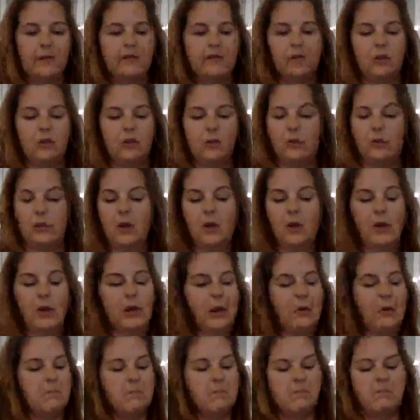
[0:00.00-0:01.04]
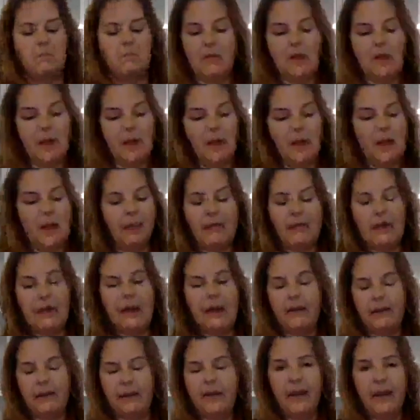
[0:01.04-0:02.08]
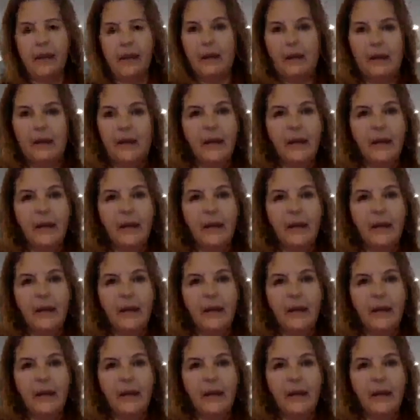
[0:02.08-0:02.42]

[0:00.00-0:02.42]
to I, I mean everything.